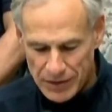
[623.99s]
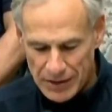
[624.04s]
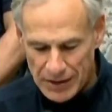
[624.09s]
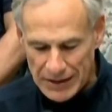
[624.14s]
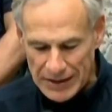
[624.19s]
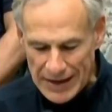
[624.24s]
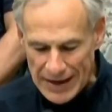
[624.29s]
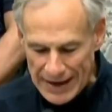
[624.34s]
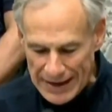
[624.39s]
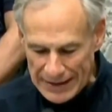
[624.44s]

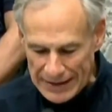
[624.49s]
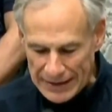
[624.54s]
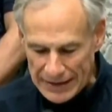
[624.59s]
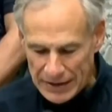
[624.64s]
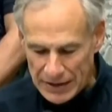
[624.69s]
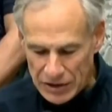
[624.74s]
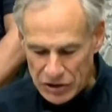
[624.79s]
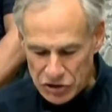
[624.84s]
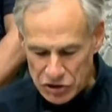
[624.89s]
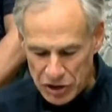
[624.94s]
and
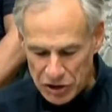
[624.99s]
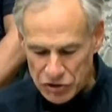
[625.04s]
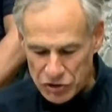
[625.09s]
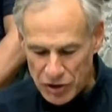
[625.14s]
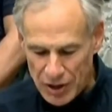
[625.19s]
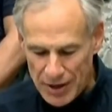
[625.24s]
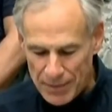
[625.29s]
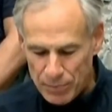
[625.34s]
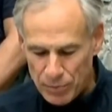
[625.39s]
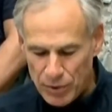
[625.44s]
aiding
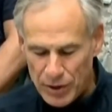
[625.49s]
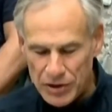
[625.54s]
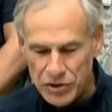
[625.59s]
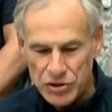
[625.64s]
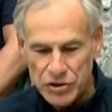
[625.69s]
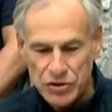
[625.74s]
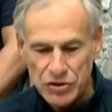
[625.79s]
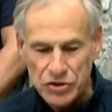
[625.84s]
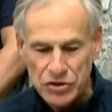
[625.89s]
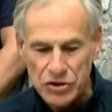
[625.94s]
shelter
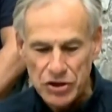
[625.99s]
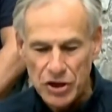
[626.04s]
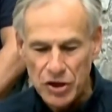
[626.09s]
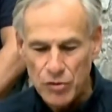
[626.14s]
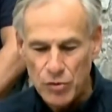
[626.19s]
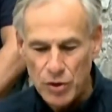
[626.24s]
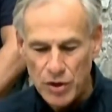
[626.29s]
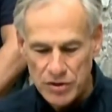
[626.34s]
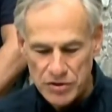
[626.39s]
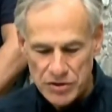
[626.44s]
operations
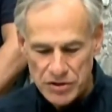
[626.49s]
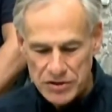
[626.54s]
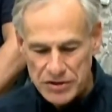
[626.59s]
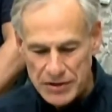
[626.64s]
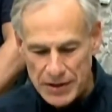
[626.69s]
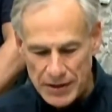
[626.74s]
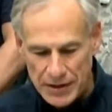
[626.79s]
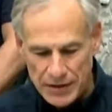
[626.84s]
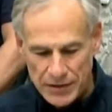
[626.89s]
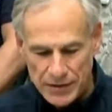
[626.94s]
across the state.